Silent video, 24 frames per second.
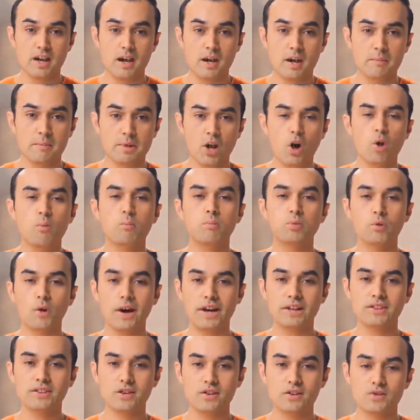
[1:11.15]
but I'll
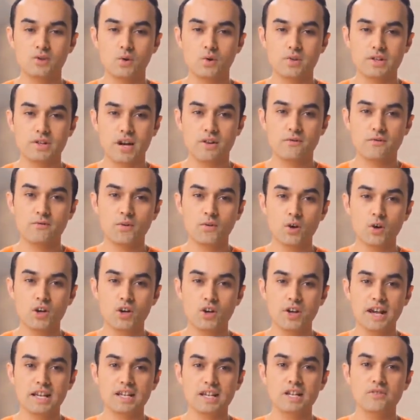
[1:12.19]
break those all down for you
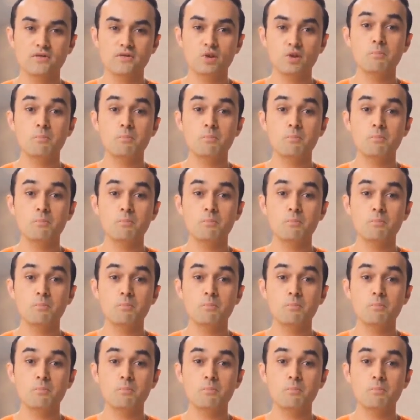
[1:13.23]
and give you